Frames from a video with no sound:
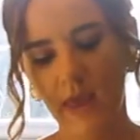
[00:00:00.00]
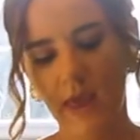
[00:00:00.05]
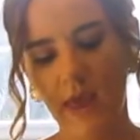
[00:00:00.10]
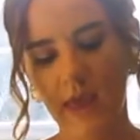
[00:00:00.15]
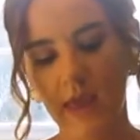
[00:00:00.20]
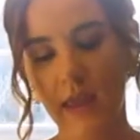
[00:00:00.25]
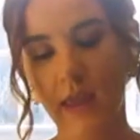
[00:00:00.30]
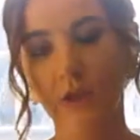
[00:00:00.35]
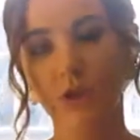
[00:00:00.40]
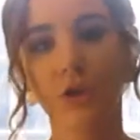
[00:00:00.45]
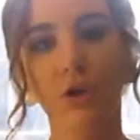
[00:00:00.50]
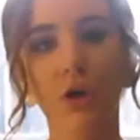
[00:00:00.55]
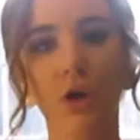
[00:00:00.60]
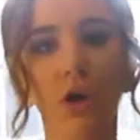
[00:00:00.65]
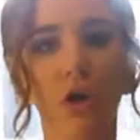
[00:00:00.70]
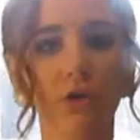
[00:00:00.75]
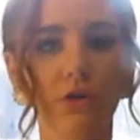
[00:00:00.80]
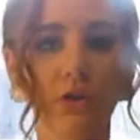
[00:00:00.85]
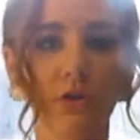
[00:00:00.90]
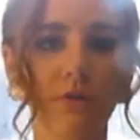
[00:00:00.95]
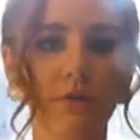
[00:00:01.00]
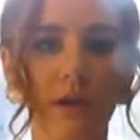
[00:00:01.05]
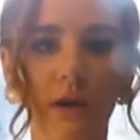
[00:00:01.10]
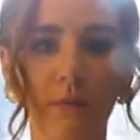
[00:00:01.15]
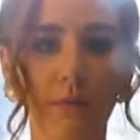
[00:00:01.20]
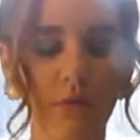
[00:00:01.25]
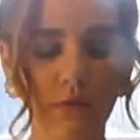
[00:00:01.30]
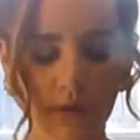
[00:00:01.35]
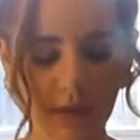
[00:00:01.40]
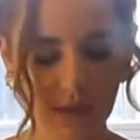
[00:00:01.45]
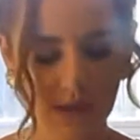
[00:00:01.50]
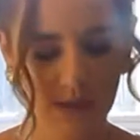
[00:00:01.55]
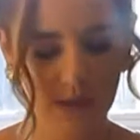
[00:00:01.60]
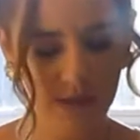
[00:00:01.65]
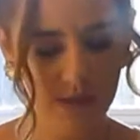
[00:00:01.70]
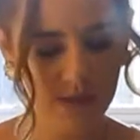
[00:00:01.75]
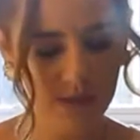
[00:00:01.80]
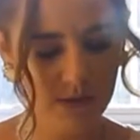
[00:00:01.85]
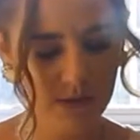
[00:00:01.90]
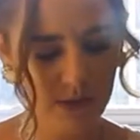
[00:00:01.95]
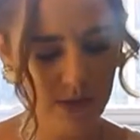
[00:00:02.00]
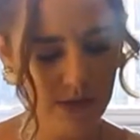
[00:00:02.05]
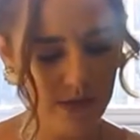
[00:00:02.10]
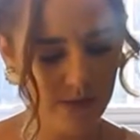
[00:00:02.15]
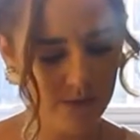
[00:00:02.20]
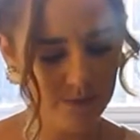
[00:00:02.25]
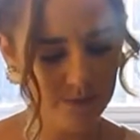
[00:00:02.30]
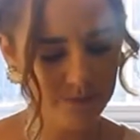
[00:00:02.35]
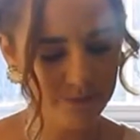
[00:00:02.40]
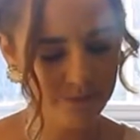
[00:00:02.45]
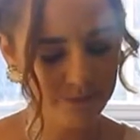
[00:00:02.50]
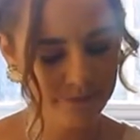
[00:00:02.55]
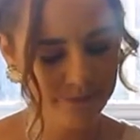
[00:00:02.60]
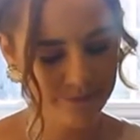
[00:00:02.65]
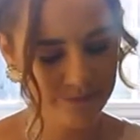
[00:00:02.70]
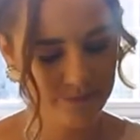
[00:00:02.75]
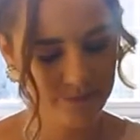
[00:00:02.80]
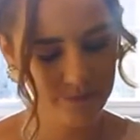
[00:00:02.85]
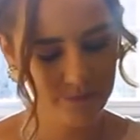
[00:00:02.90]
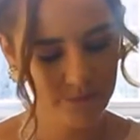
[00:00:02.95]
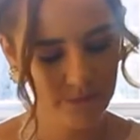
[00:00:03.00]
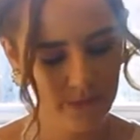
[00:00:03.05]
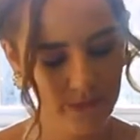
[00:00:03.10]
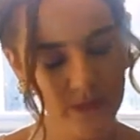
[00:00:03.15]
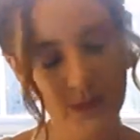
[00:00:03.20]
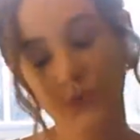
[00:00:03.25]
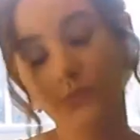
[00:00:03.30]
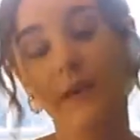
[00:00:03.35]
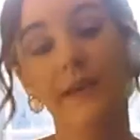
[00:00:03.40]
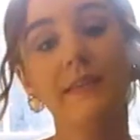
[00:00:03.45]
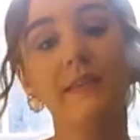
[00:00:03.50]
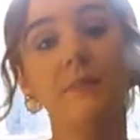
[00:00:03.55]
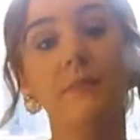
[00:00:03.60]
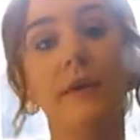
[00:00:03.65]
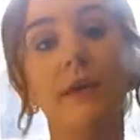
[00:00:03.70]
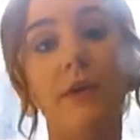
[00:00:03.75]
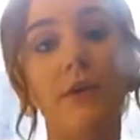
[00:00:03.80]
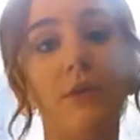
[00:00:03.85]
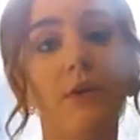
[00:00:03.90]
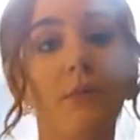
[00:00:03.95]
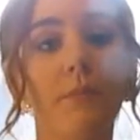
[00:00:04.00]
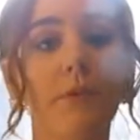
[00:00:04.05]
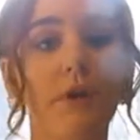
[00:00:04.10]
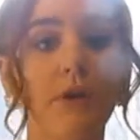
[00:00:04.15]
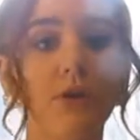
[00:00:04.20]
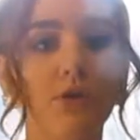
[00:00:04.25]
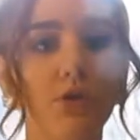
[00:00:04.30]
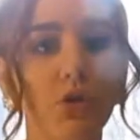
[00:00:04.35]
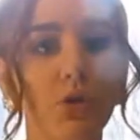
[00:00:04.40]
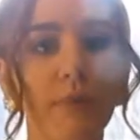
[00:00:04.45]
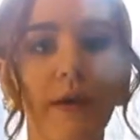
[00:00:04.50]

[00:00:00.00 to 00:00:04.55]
And you can also double these, this recipe. You can put 2